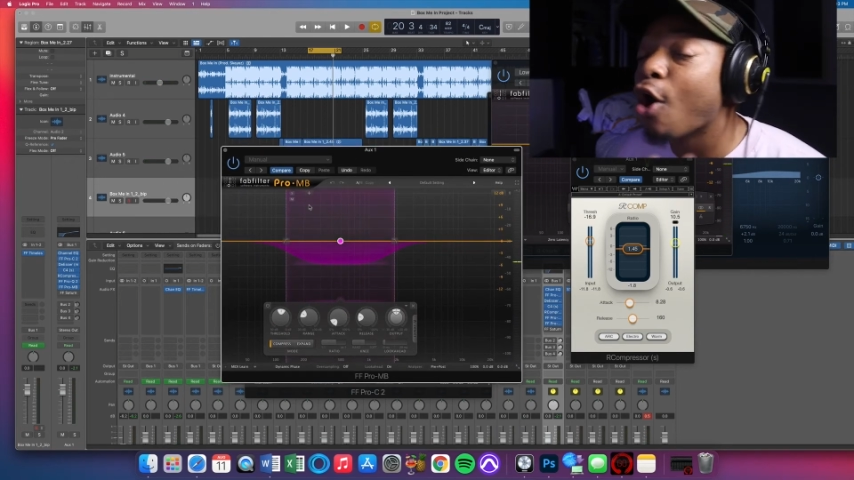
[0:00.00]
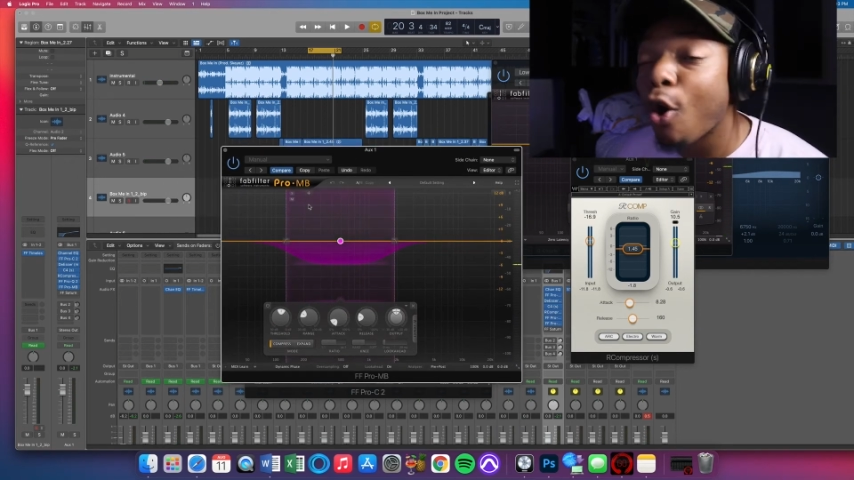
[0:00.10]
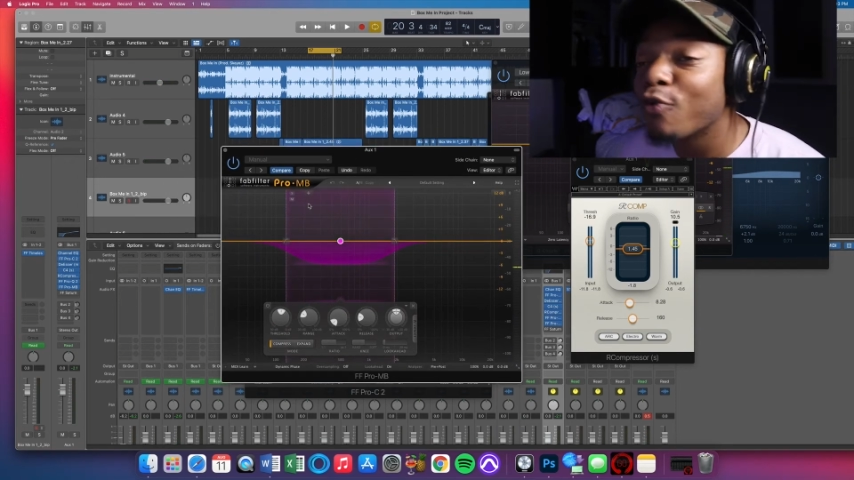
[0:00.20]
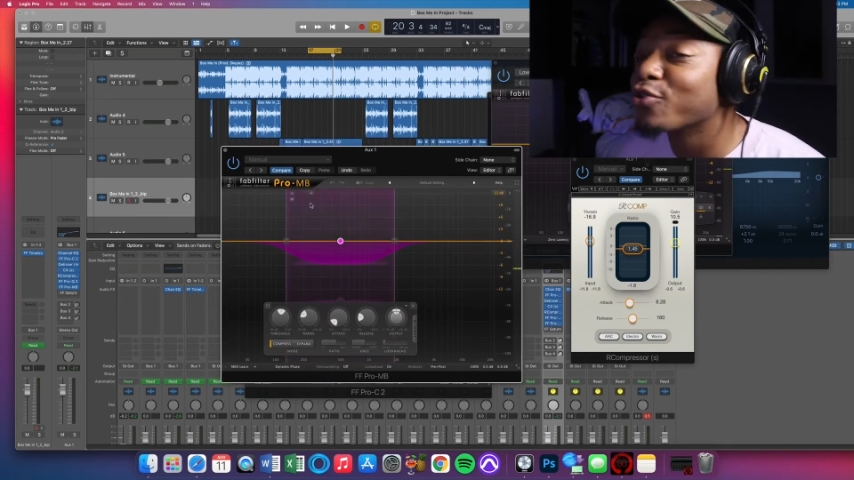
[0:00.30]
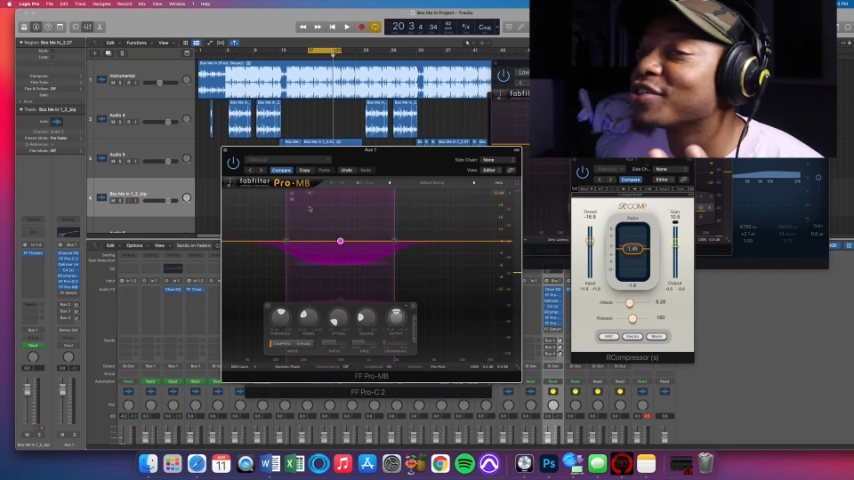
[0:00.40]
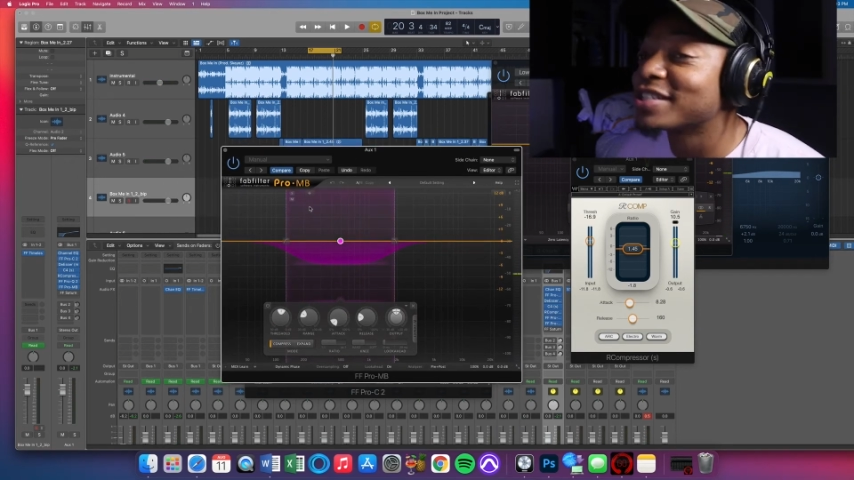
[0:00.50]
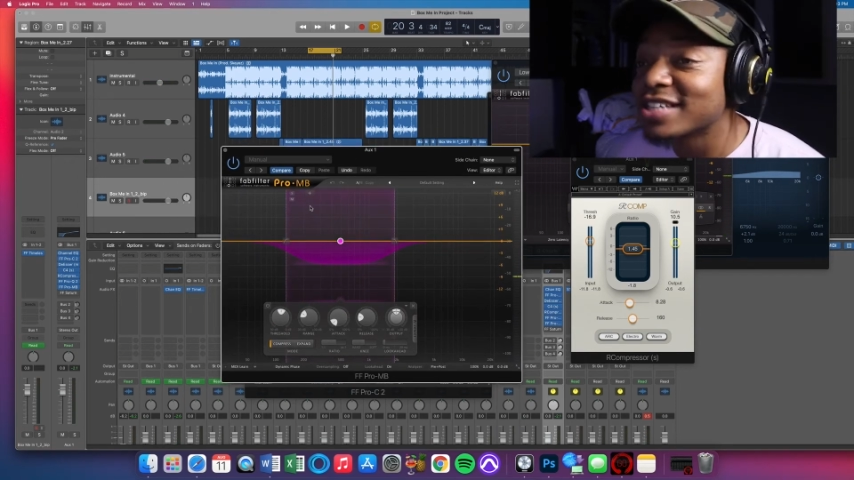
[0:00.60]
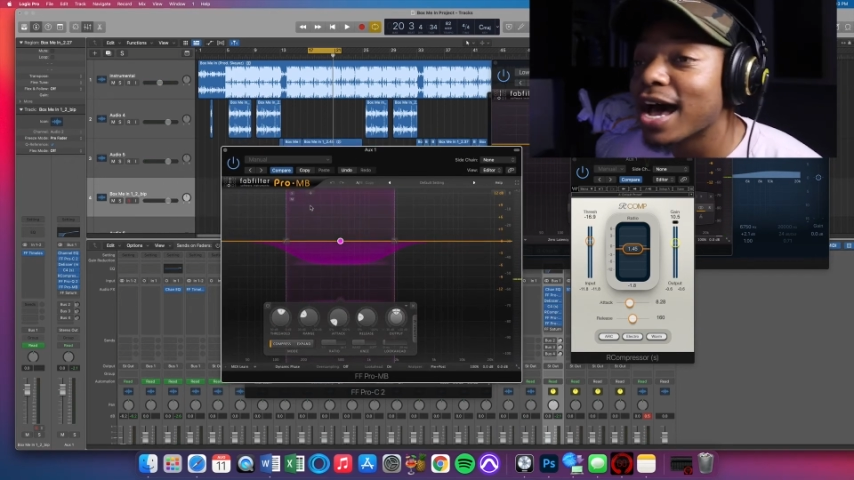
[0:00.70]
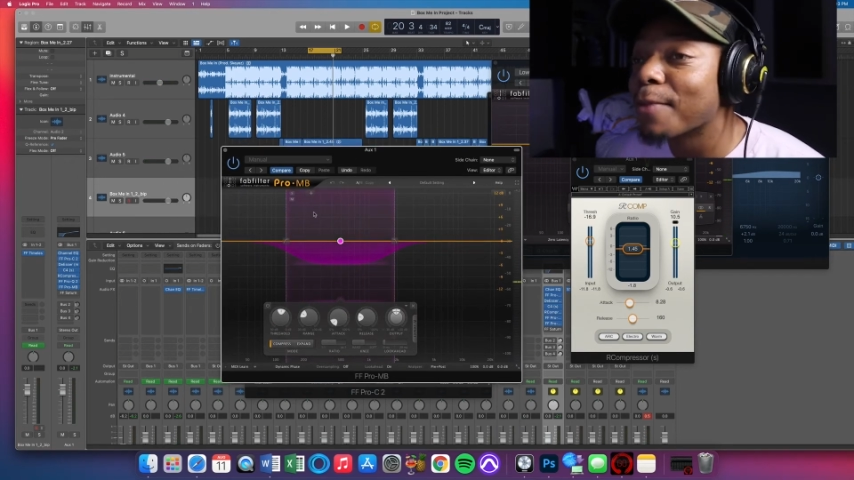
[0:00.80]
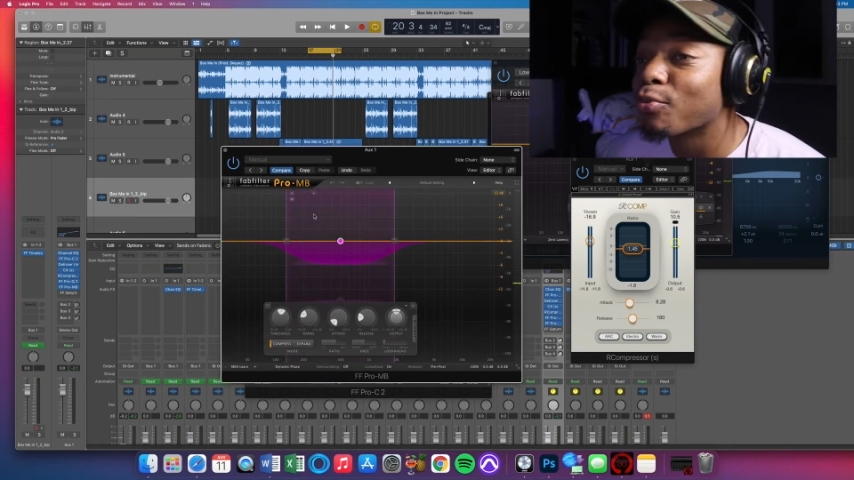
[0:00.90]
over the
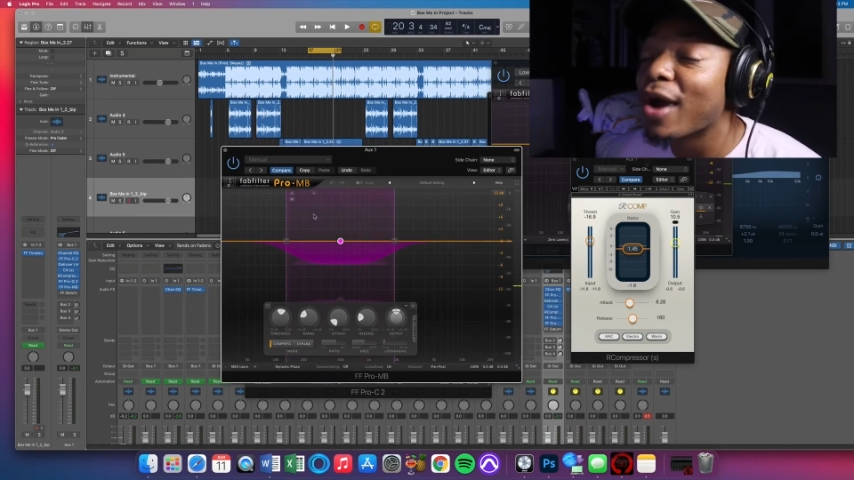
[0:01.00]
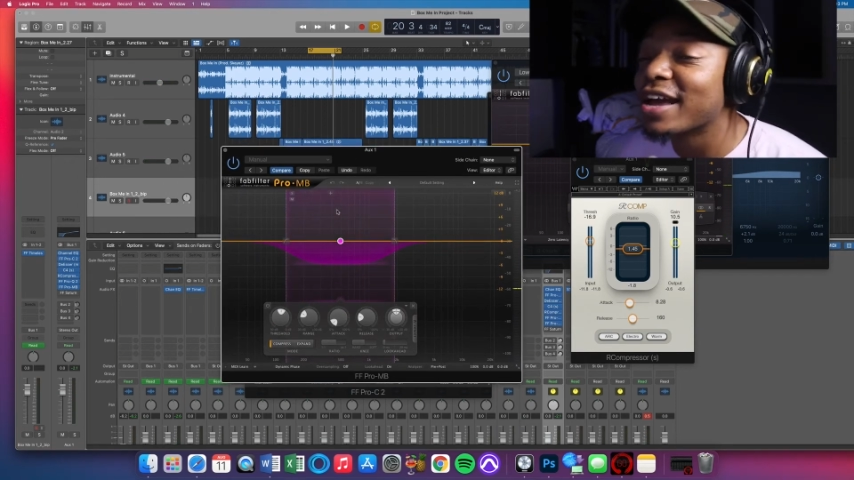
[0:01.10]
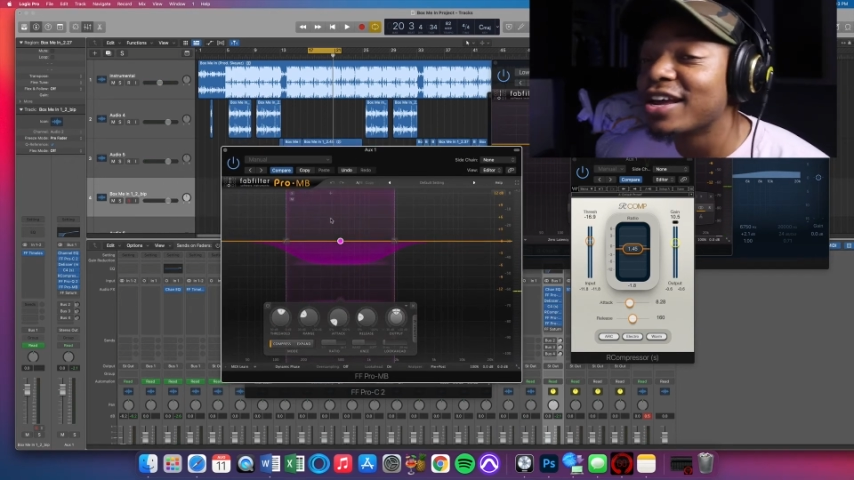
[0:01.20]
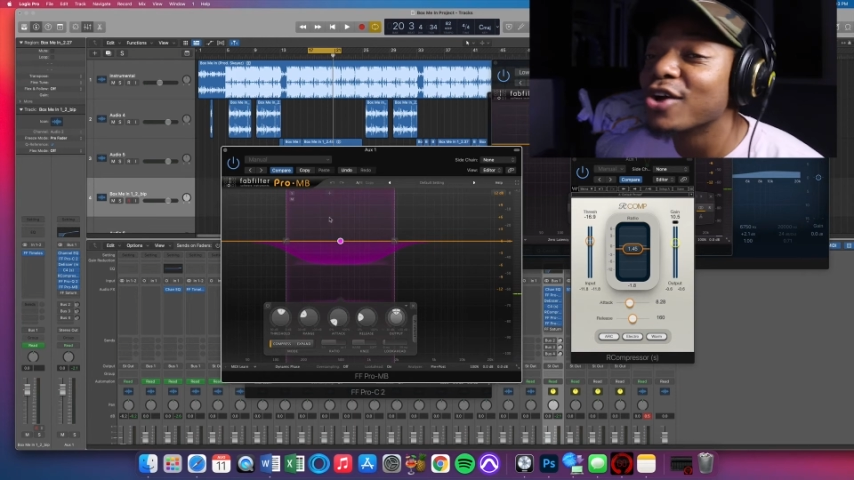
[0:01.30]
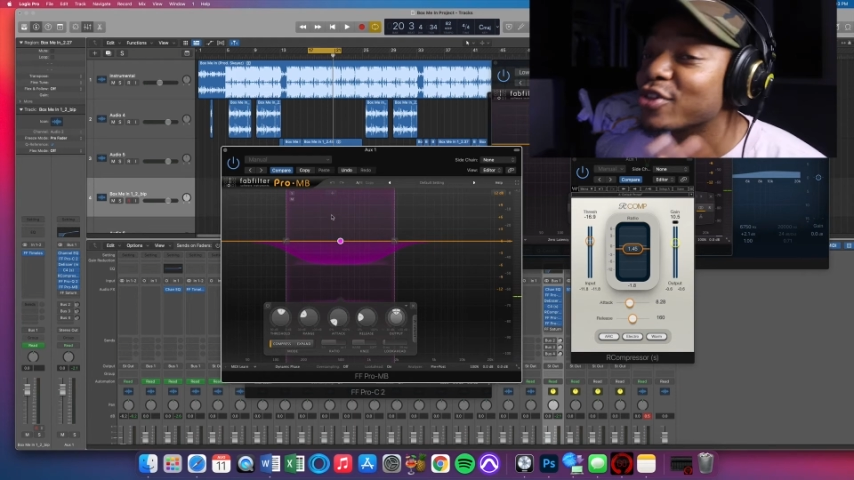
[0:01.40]
top right here,